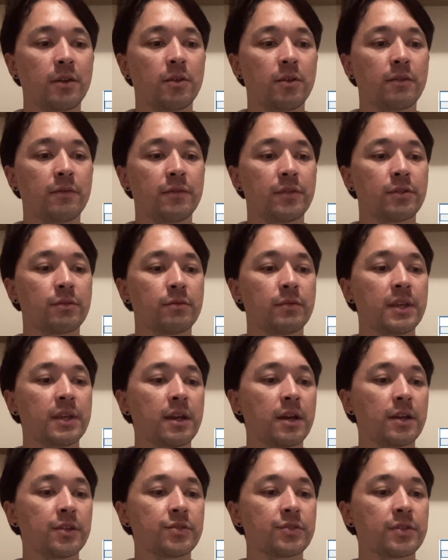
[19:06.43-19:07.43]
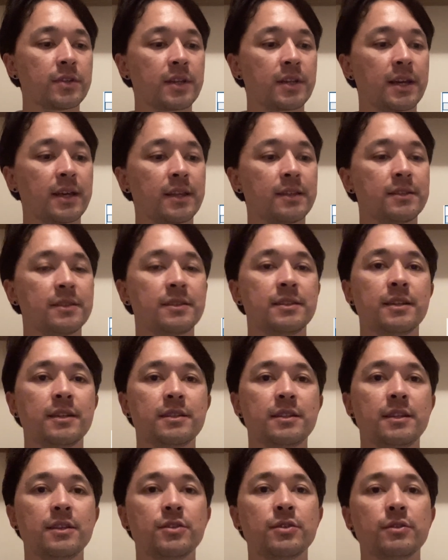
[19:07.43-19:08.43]
of
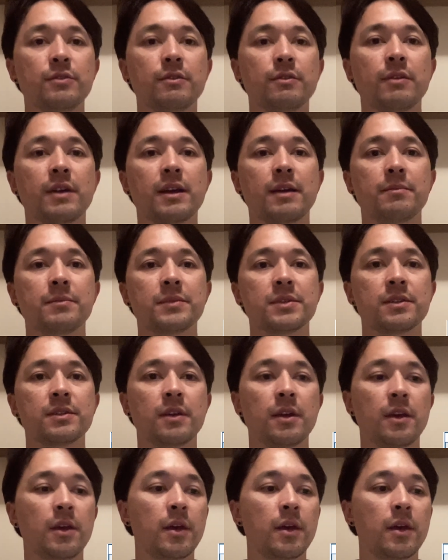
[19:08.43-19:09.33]
362 grams,